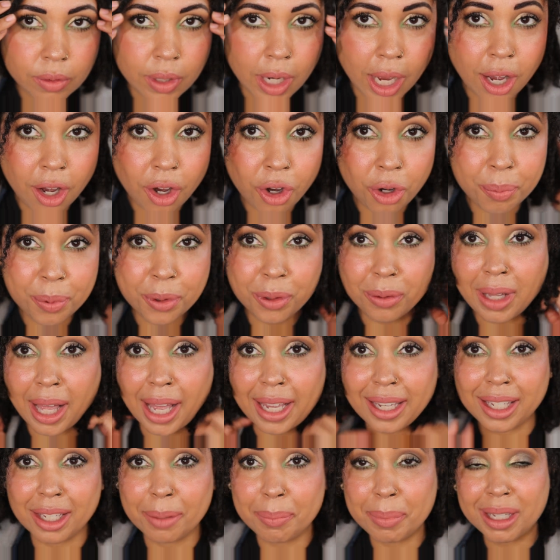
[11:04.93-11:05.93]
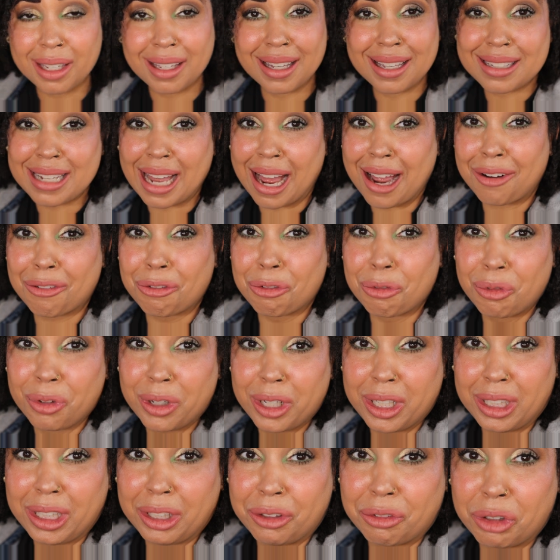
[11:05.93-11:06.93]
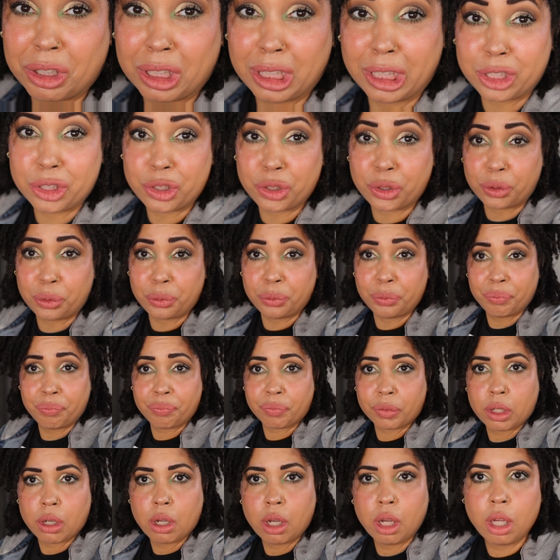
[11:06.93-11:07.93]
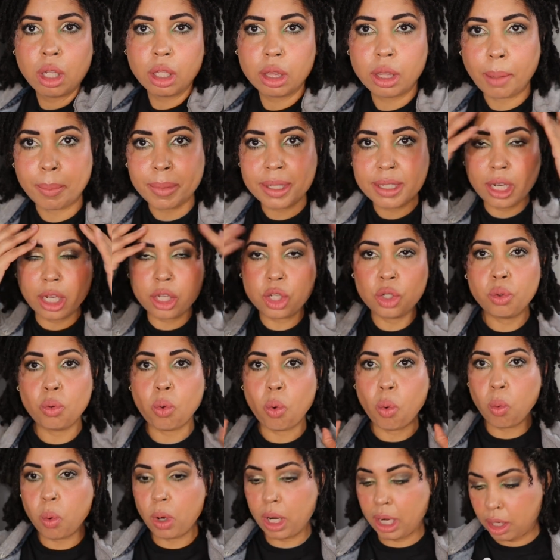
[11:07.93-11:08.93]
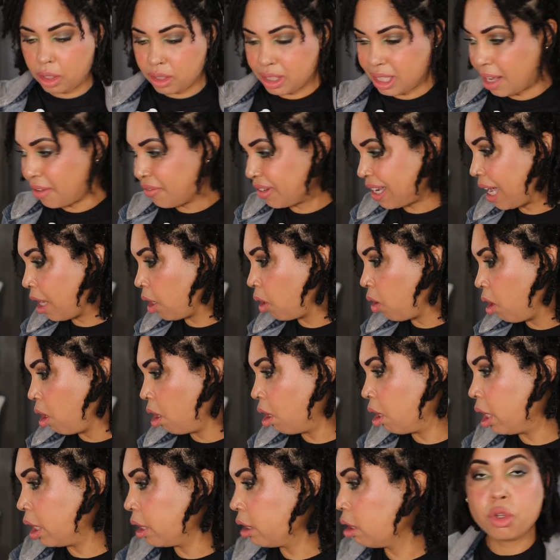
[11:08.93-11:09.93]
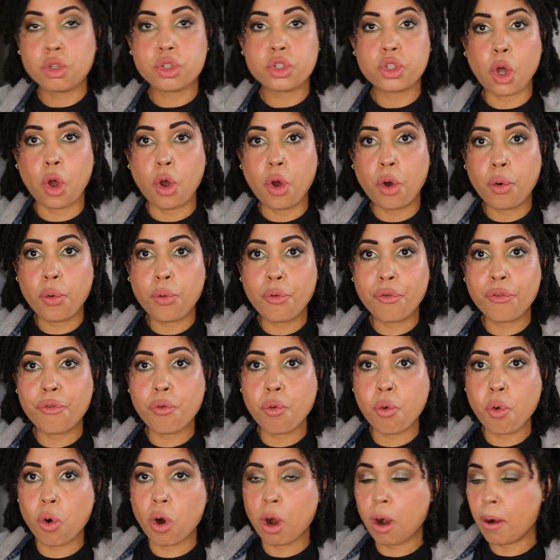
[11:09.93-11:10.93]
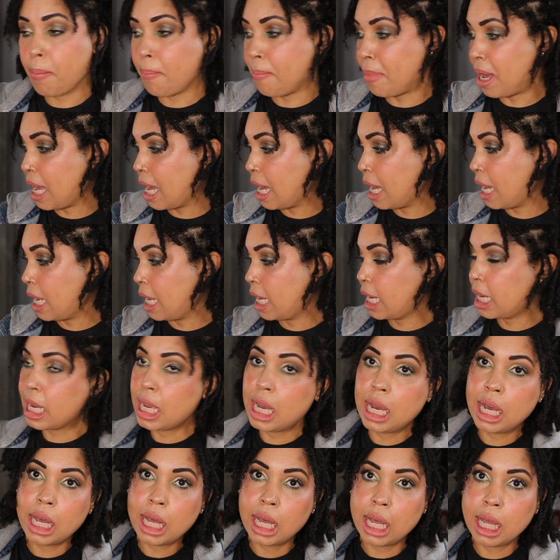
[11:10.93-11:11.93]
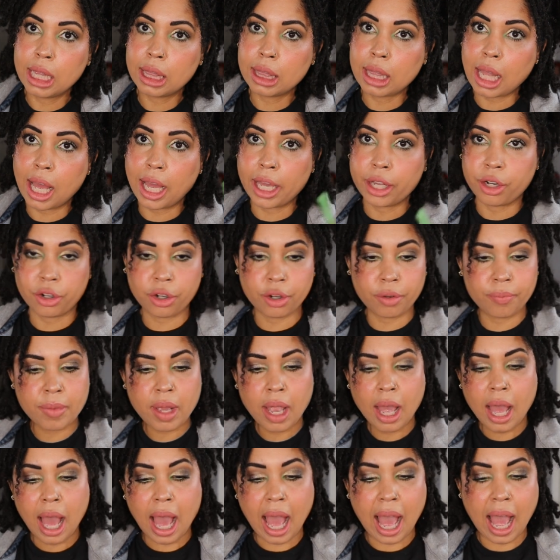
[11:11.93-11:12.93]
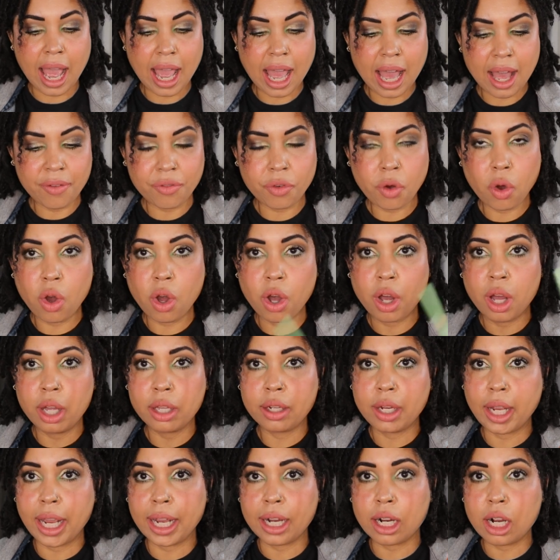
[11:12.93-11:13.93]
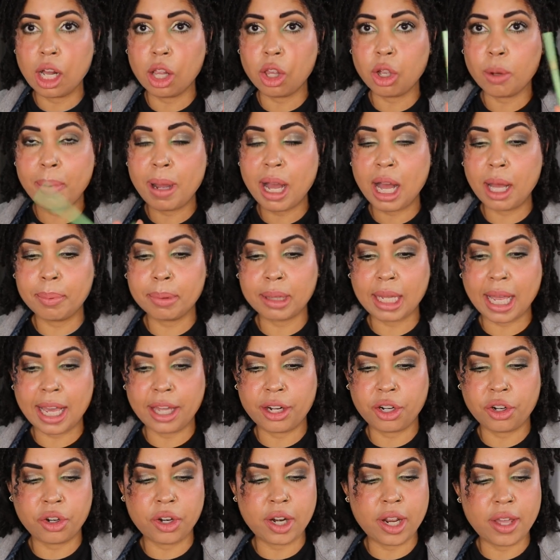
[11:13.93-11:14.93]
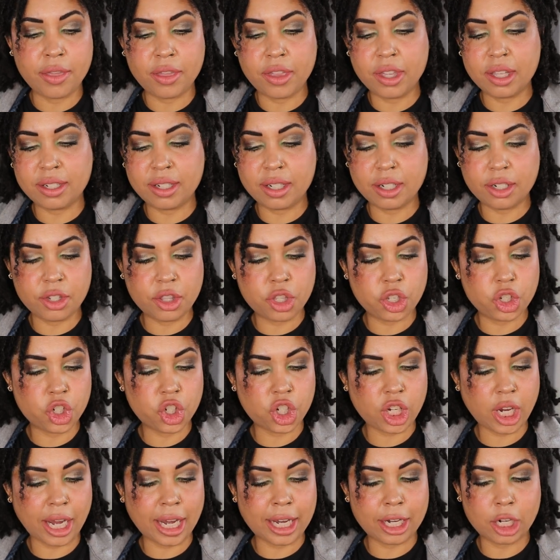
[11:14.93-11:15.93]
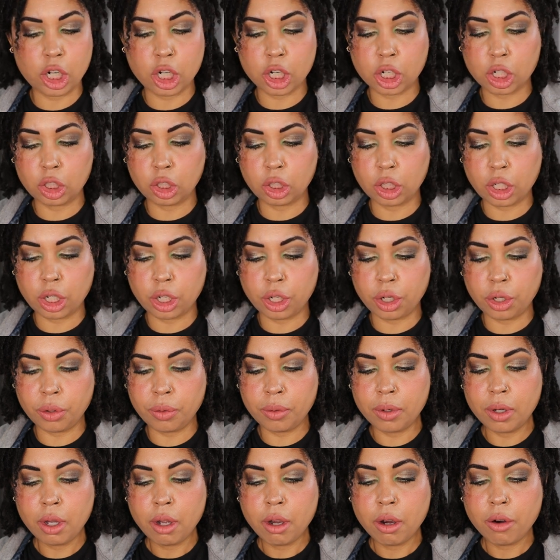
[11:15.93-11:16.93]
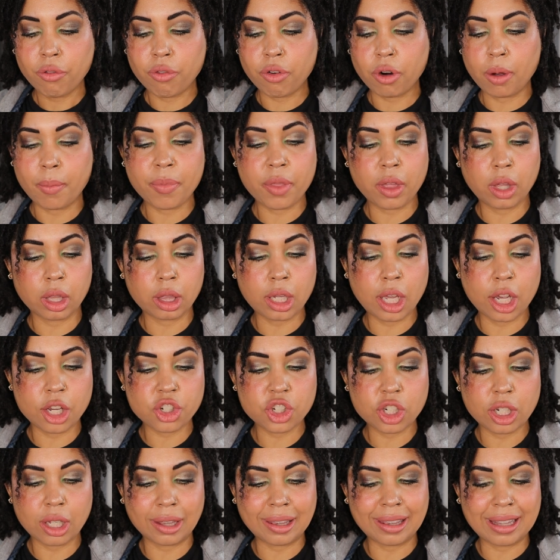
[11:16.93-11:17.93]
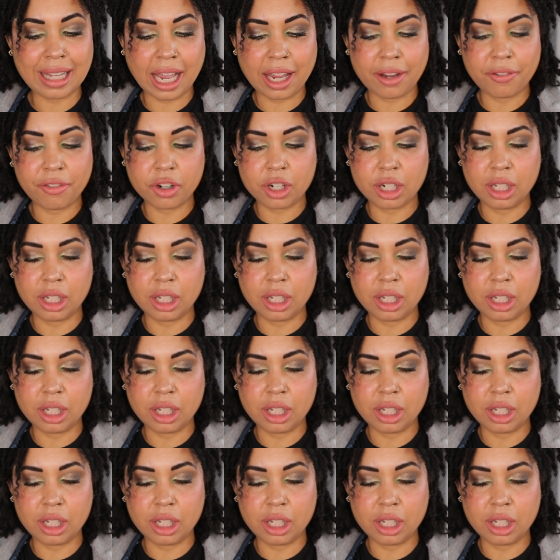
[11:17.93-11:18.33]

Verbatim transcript: I hope you like it because I really, really do. Let me tell you what else I've got on. So for my liner. I have on a ColourPop liner and this is the shade Aglow from the Lush Life